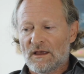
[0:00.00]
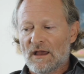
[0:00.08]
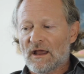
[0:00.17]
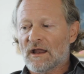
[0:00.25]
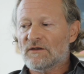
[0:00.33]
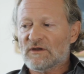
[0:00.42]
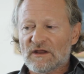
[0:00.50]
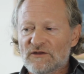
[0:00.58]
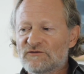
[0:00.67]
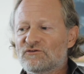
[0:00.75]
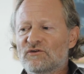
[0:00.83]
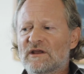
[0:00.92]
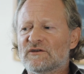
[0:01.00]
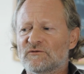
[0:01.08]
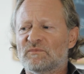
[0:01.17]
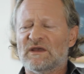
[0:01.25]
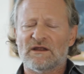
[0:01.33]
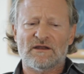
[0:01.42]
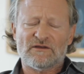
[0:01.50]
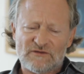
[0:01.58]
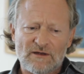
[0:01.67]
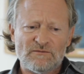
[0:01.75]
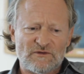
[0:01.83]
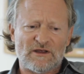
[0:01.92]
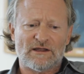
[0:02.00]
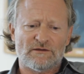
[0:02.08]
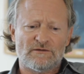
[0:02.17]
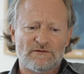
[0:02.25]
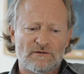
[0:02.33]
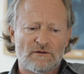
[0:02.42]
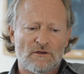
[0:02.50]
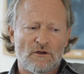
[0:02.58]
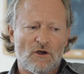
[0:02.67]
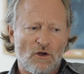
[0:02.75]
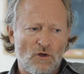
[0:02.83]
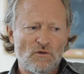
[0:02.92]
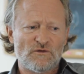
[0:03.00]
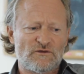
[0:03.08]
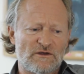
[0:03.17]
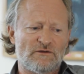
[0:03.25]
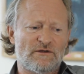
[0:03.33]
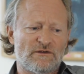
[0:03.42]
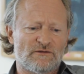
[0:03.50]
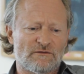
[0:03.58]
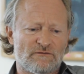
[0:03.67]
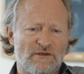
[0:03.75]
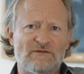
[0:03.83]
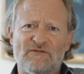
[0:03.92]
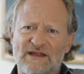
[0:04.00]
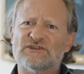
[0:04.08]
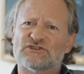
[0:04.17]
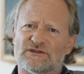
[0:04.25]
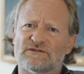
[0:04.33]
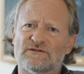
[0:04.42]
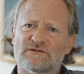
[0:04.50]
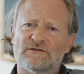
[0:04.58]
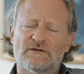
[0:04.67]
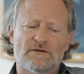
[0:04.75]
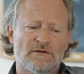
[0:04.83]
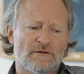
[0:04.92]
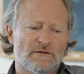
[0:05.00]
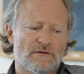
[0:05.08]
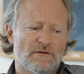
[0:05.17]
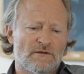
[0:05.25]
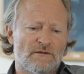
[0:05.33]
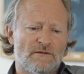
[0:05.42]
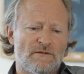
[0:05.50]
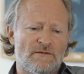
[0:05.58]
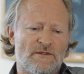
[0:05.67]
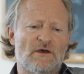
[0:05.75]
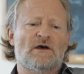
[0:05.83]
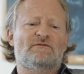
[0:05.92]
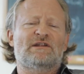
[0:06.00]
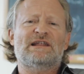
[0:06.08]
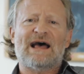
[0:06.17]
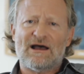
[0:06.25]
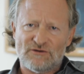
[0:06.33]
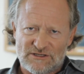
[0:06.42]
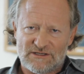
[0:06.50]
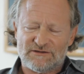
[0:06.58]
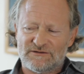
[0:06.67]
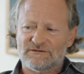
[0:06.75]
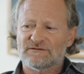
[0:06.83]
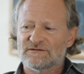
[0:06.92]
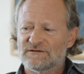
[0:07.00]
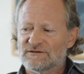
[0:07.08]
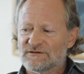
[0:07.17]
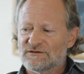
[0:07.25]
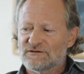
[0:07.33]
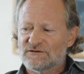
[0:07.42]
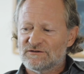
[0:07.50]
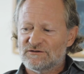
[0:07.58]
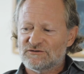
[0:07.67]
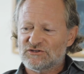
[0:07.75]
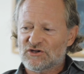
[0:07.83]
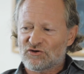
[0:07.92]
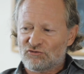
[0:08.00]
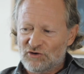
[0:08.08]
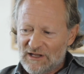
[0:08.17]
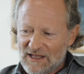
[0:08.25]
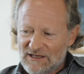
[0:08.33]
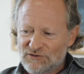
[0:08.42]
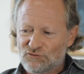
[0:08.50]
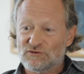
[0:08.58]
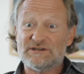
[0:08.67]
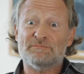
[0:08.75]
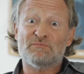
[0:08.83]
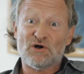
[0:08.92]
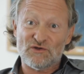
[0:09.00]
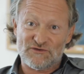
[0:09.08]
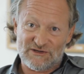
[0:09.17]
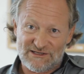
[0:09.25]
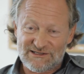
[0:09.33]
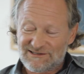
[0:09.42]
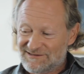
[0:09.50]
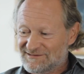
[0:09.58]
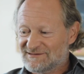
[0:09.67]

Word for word: And history has been, in some sense, a whole series of inventions that have allowed us to create or deposit